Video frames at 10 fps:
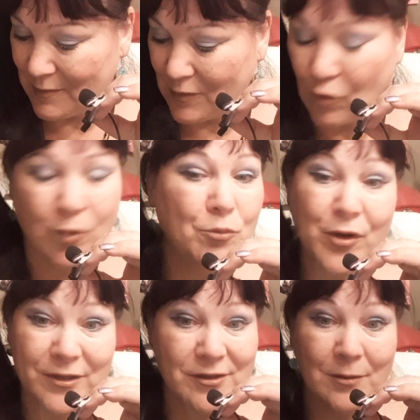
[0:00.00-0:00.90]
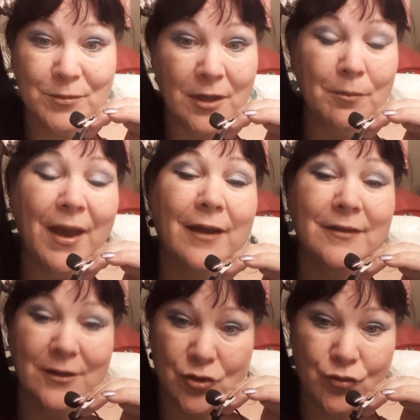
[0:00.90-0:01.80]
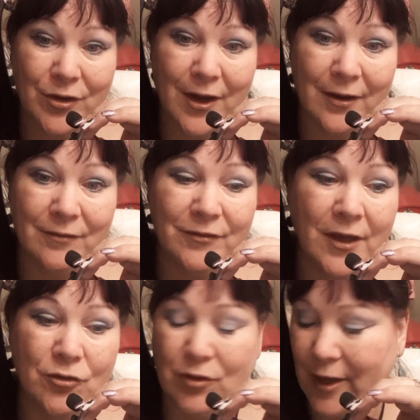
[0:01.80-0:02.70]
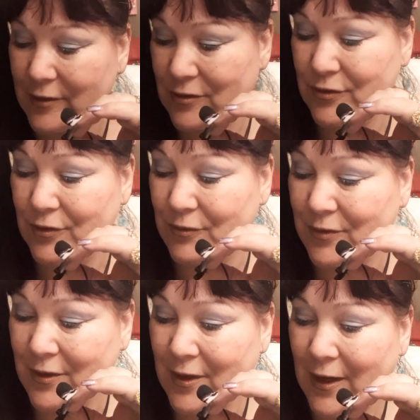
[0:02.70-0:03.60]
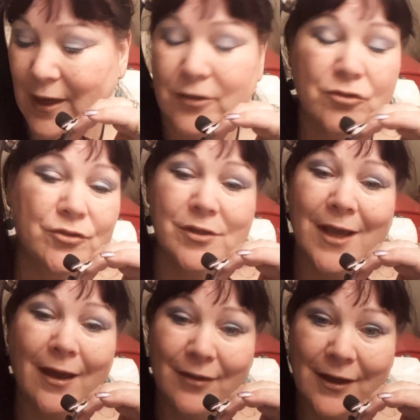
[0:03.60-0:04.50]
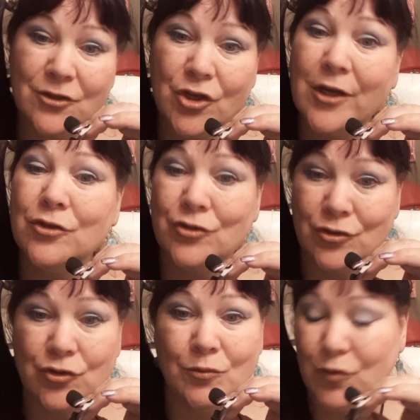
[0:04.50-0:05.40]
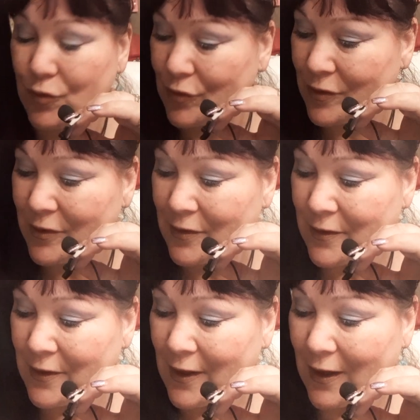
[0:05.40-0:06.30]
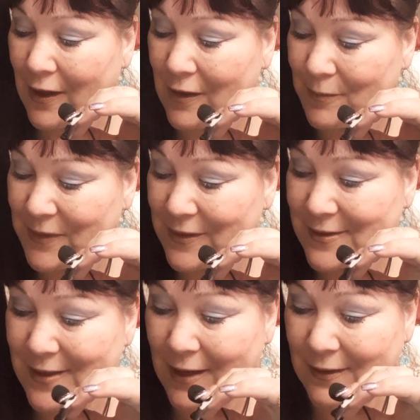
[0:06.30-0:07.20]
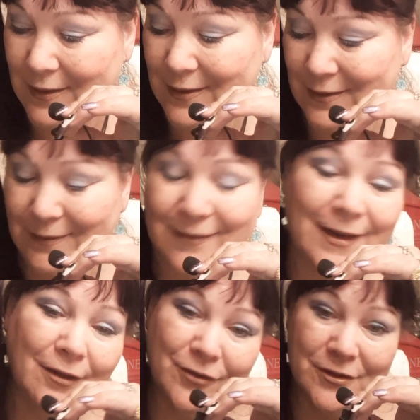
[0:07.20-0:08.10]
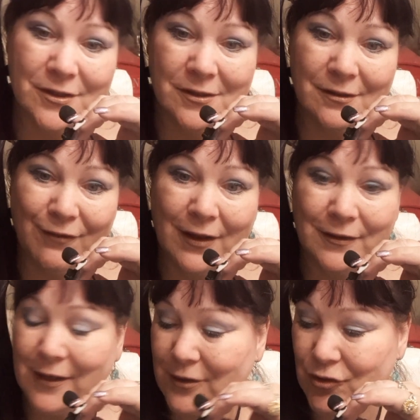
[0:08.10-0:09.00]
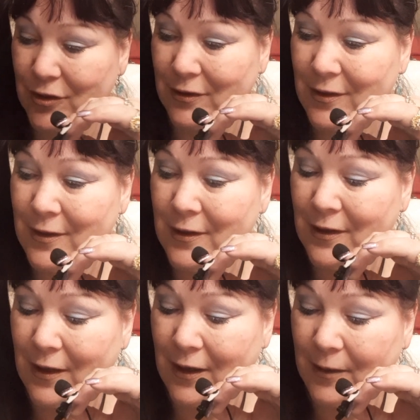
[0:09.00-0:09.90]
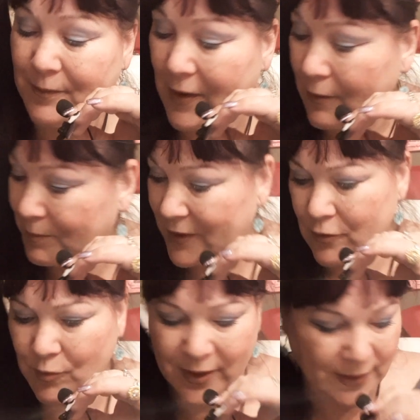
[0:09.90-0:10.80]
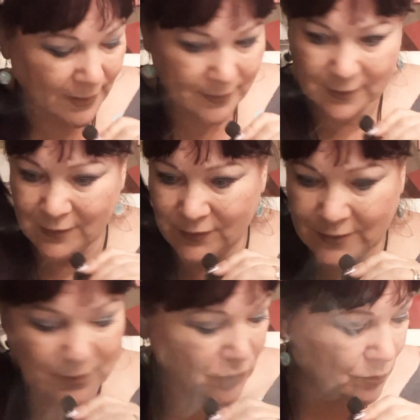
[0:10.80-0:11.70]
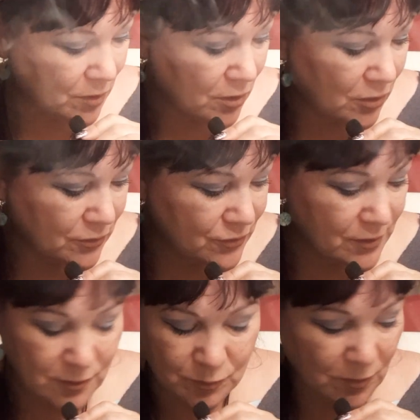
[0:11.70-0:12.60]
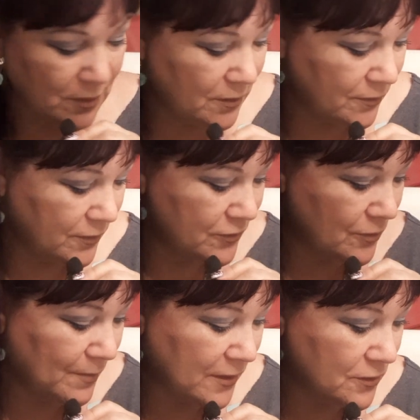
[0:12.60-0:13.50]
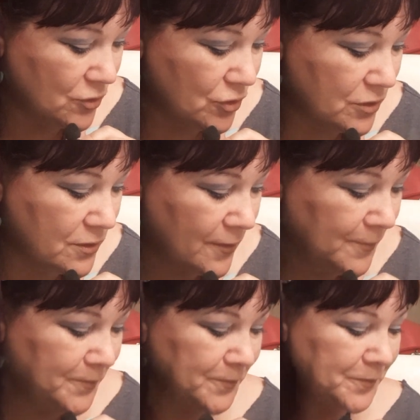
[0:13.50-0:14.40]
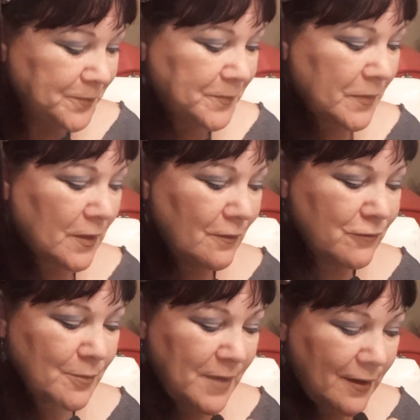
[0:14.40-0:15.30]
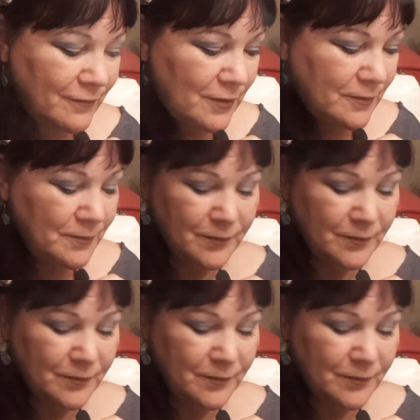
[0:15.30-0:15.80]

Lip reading: Or bring something back that's creative that you like to do. And you'll see how that changes your mood. Now this is the validation. Oh, by the way, I didn't even tell you what cards these were. These are messages from heaven.